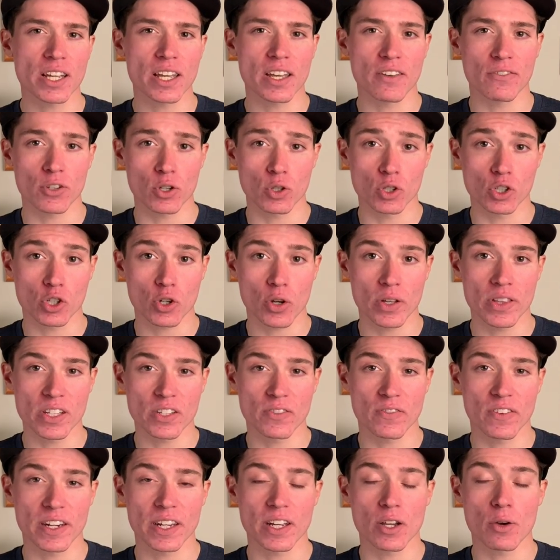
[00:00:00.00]
If you enjoyed this
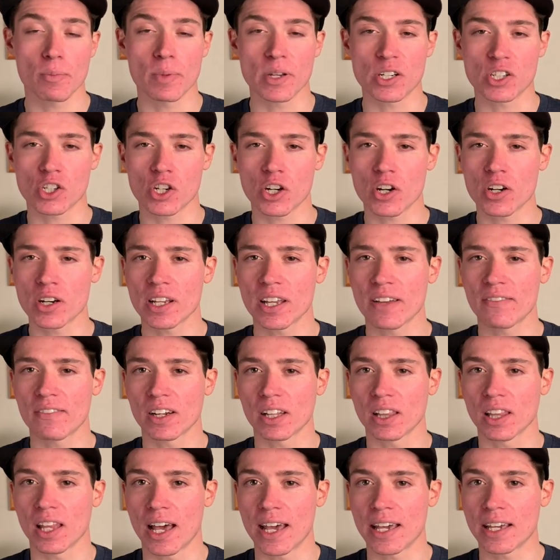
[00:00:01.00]
video, be sure to give it a
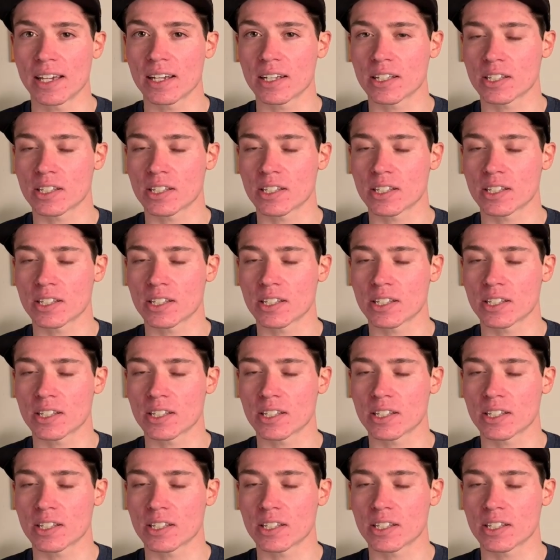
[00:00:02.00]
like,